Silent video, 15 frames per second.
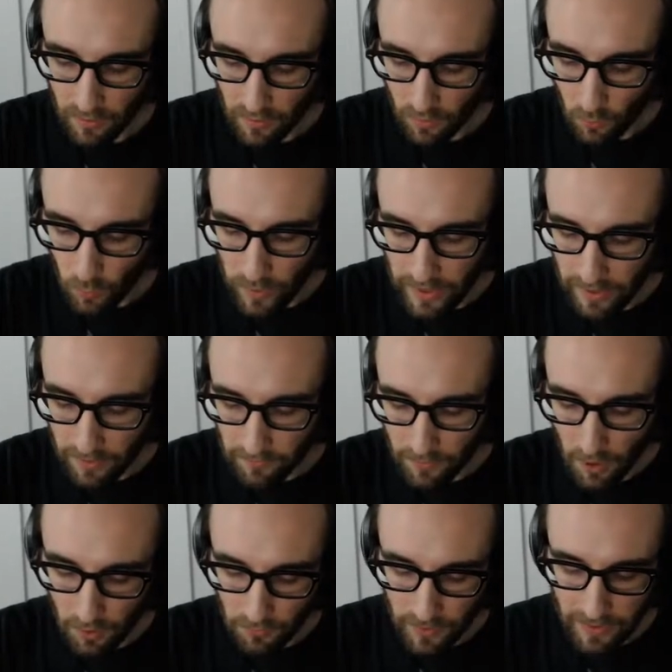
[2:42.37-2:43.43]
We have
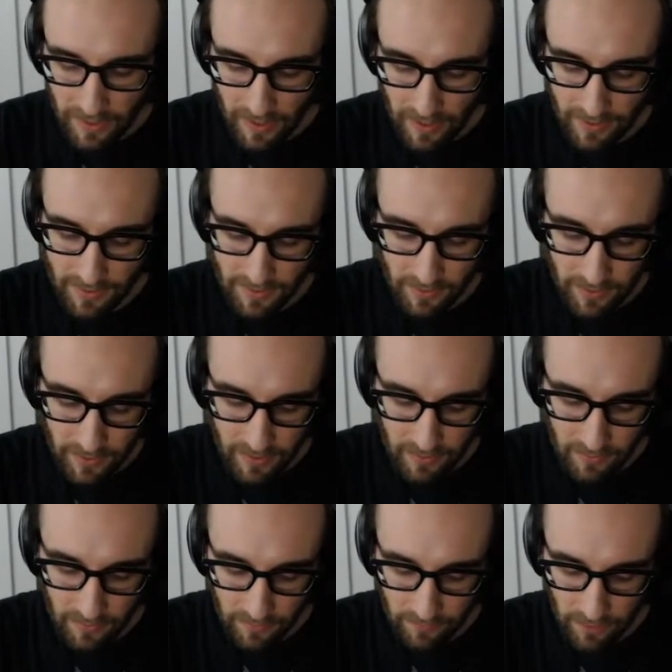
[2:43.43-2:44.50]
already
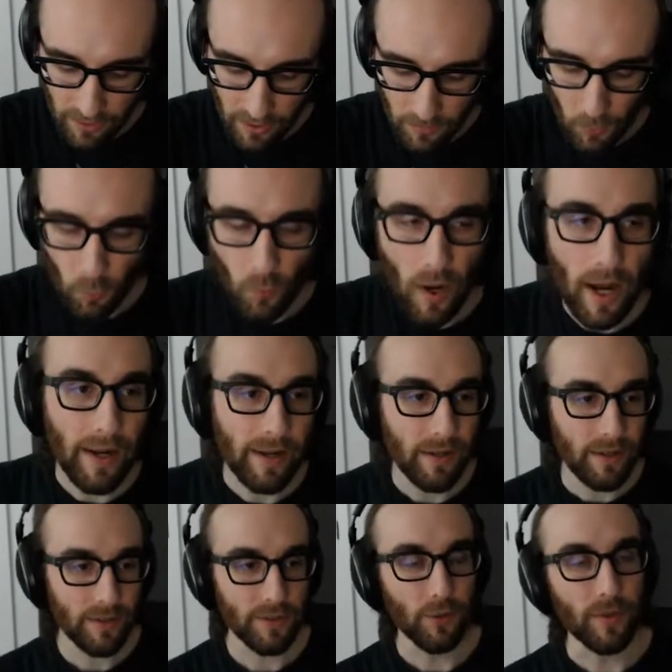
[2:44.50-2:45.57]
isolated the variable y.
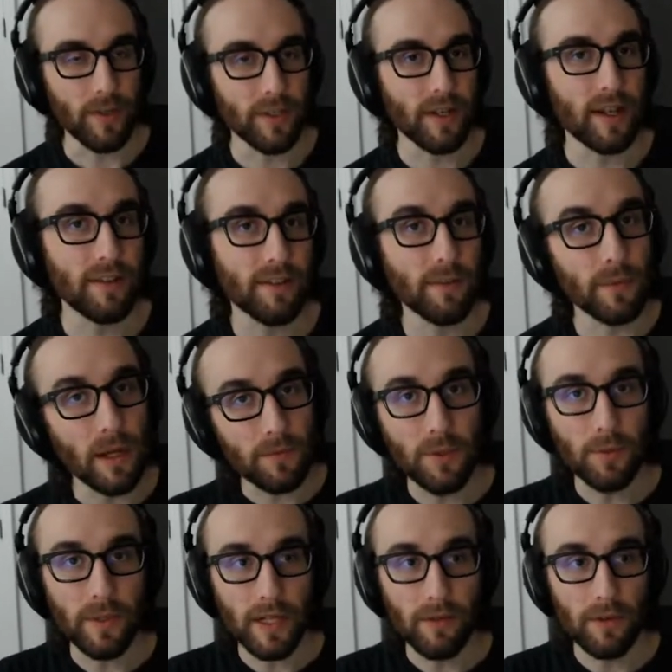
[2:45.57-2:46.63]
So in this case, sometimes
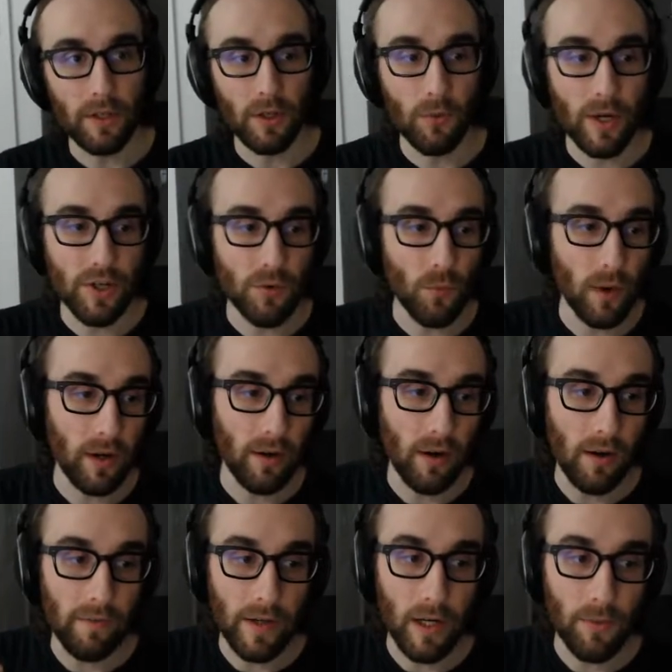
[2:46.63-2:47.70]
you'll be given an equation where
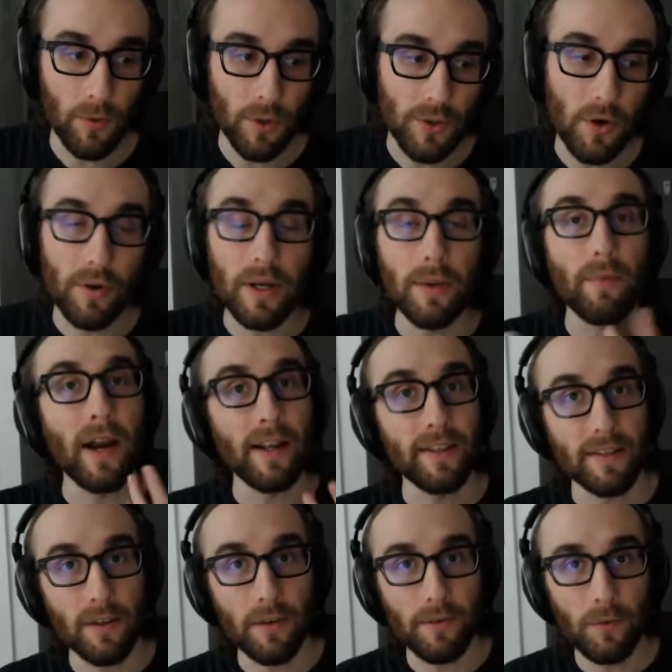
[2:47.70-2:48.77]
a variable is already by
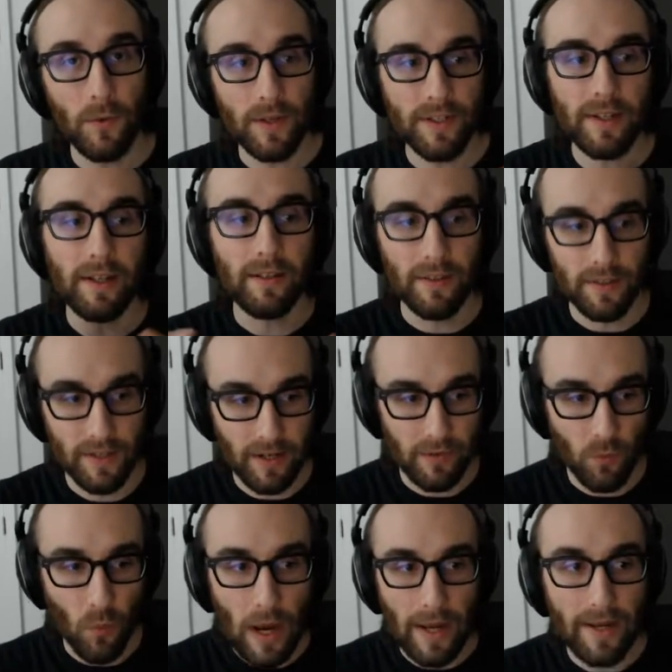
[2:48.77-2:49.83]
itself on one side. In this case,
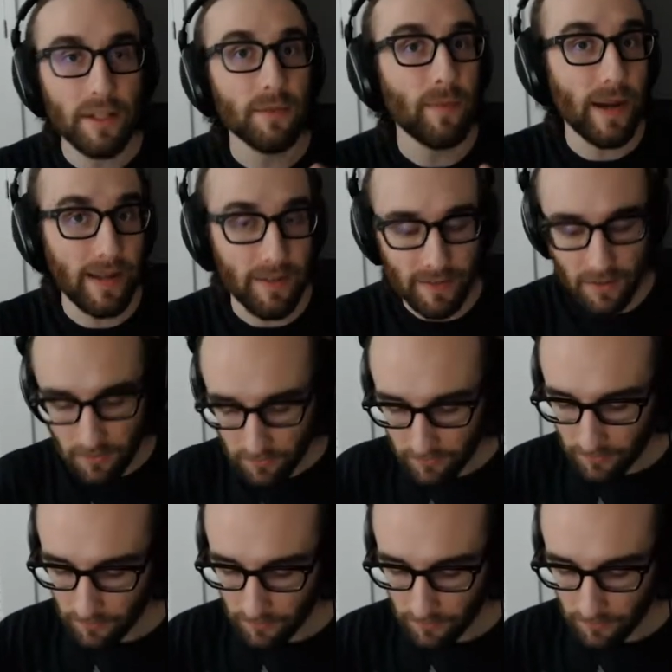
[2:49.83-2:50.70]
y is by itself.